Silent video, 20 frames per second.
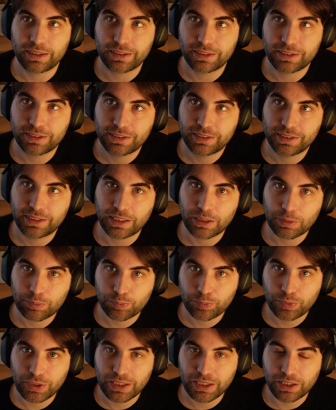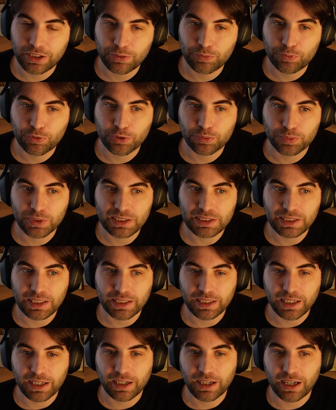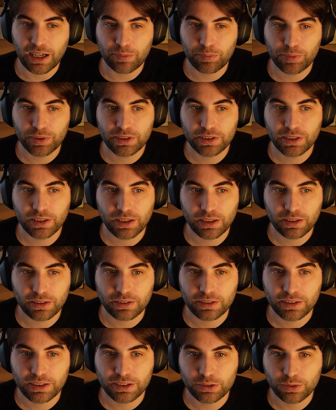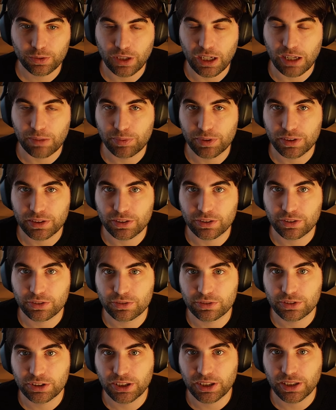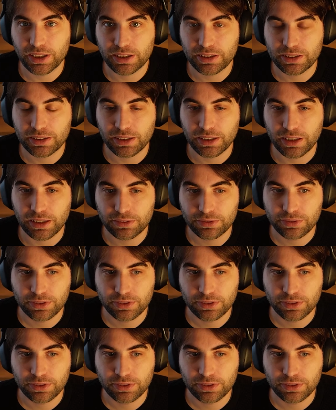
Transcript: the bigger improvements that can happen there need to happen on GLTF.